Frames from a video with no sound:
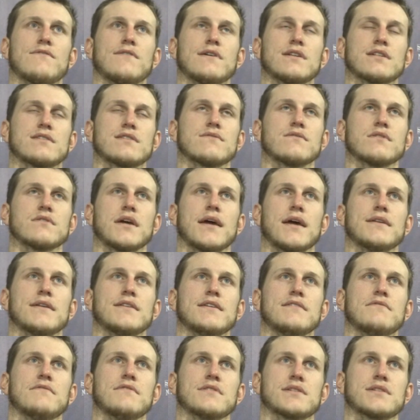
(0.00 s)
offensively
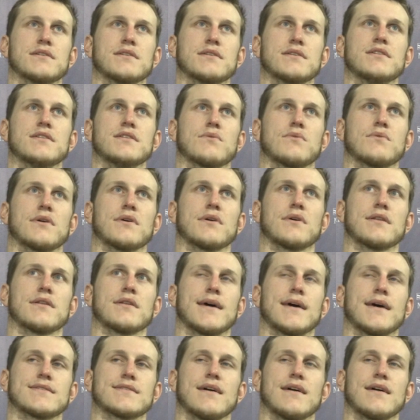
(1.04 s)
and defensively is where
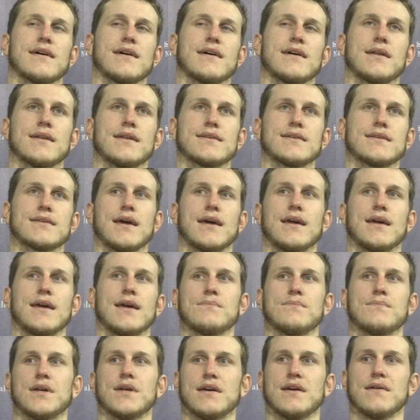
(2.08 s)
the next step I need to
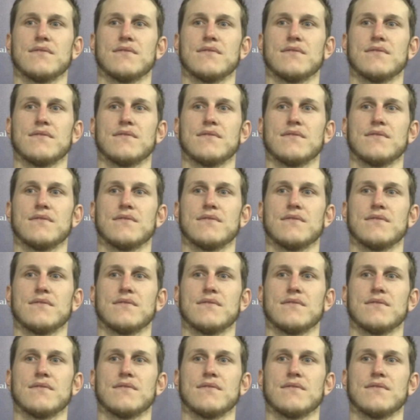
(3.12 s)
take,